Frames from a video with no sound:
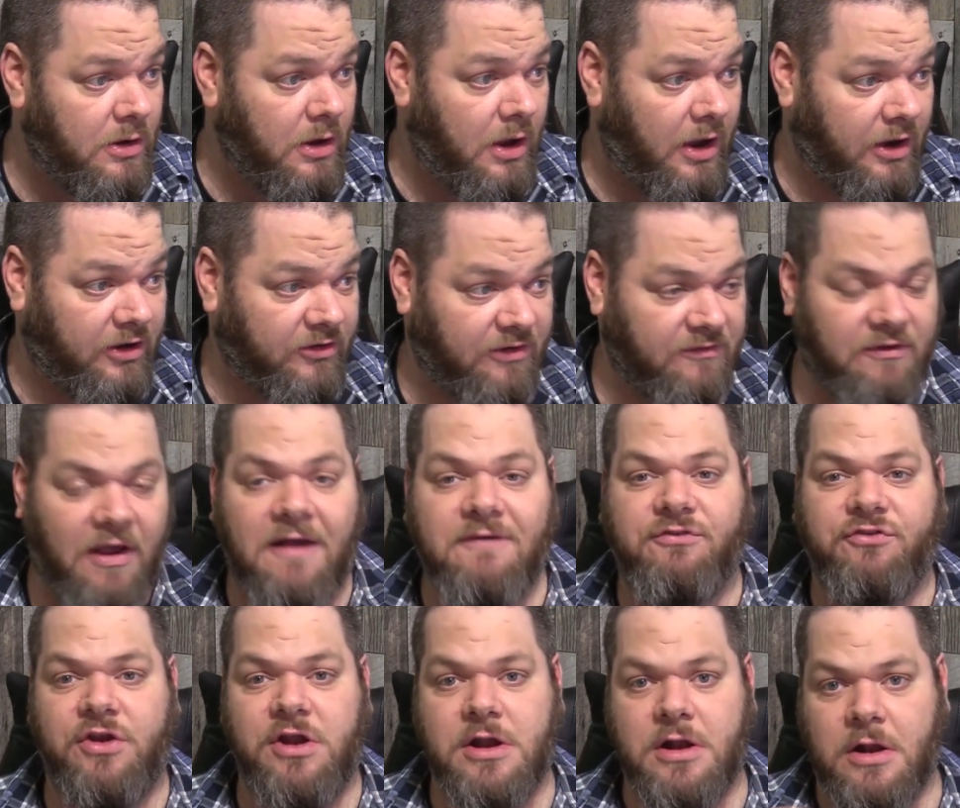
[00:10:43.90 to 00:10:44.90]
because I've
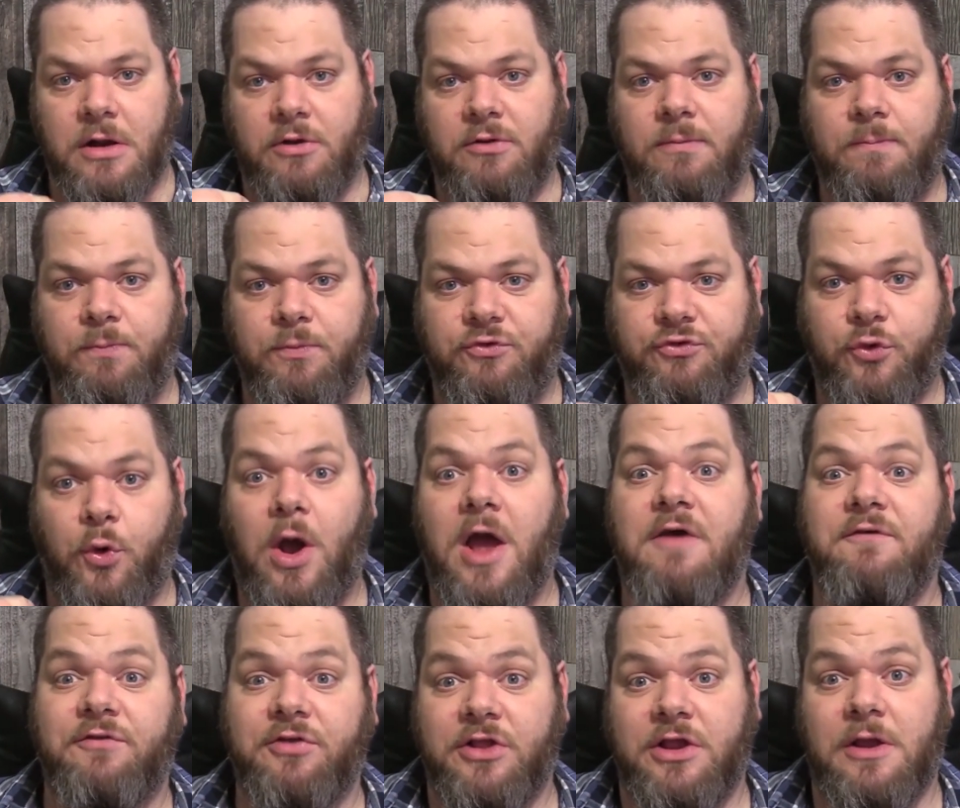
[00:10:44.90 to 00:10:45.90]
seen it so
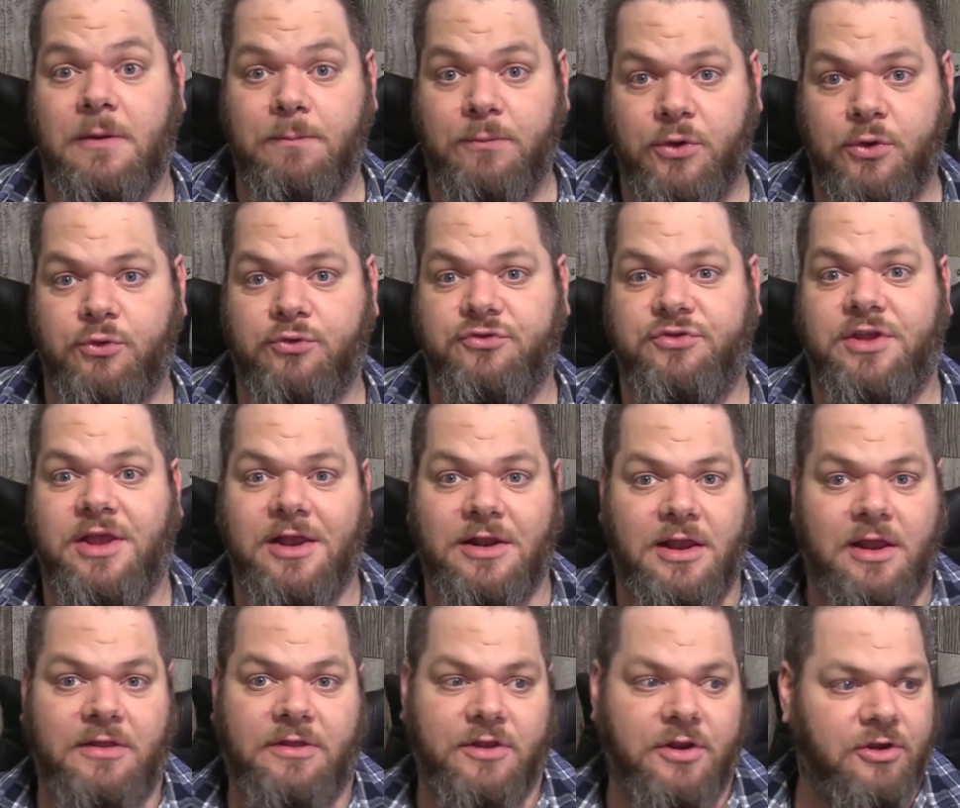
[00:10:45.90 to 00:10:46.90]
heavily abused in
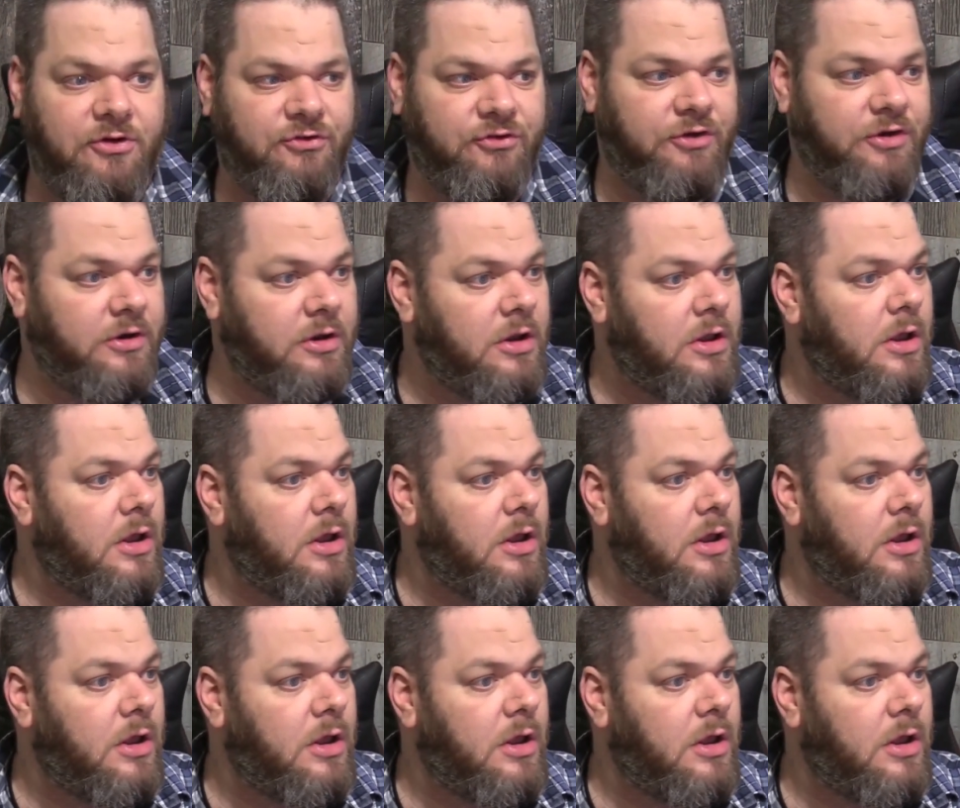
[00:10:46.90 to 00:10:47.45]
8th edition.